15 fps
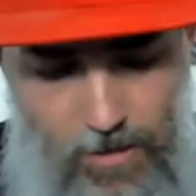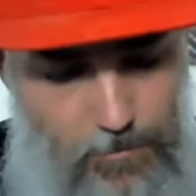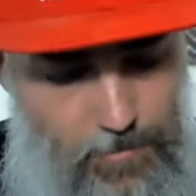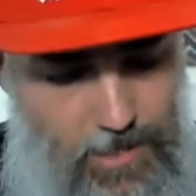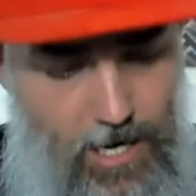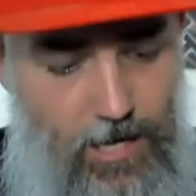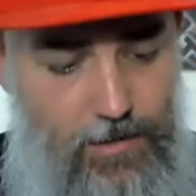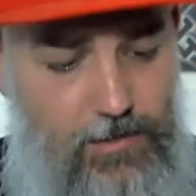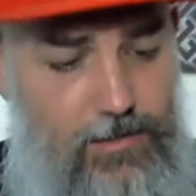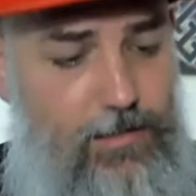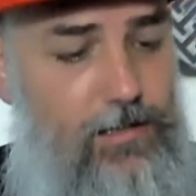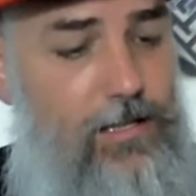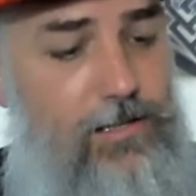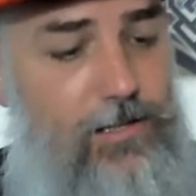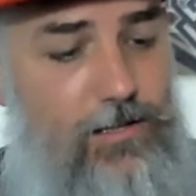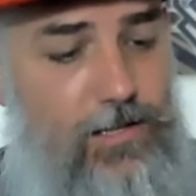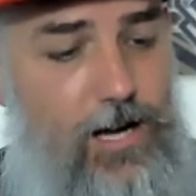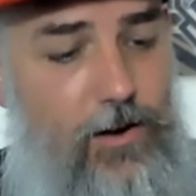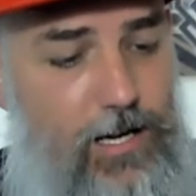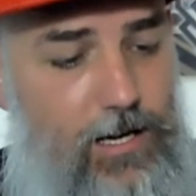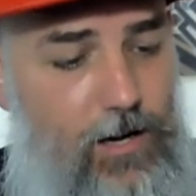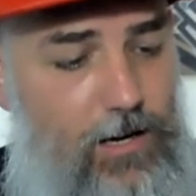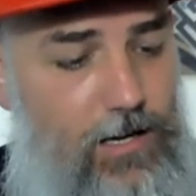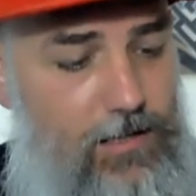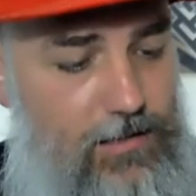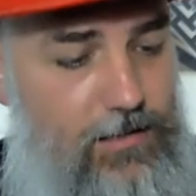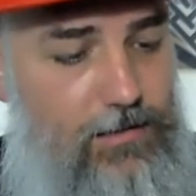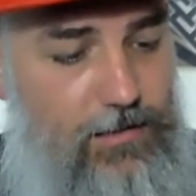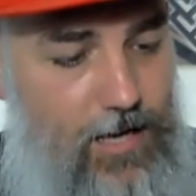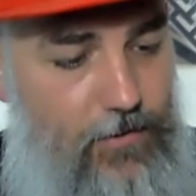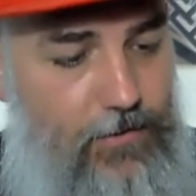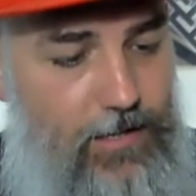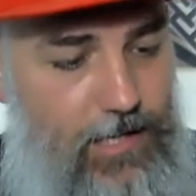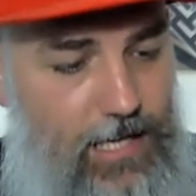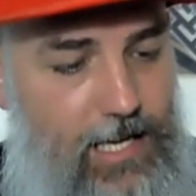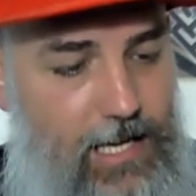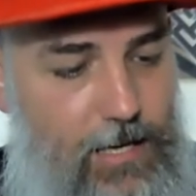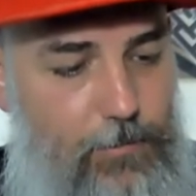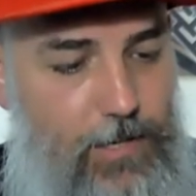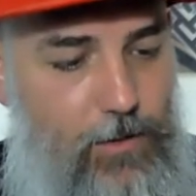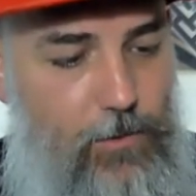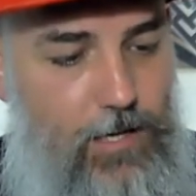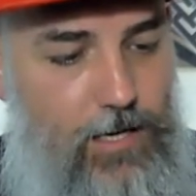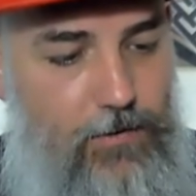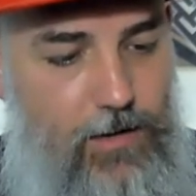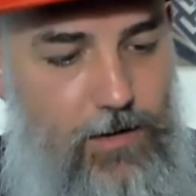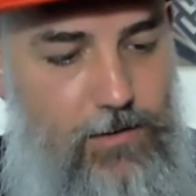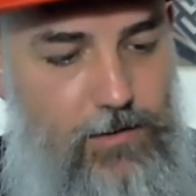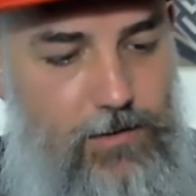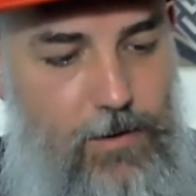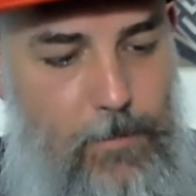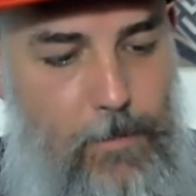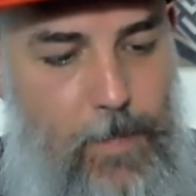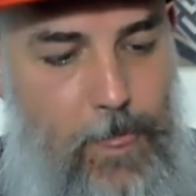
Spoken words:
But yeah, this cherry cola is definitely going to be one of those.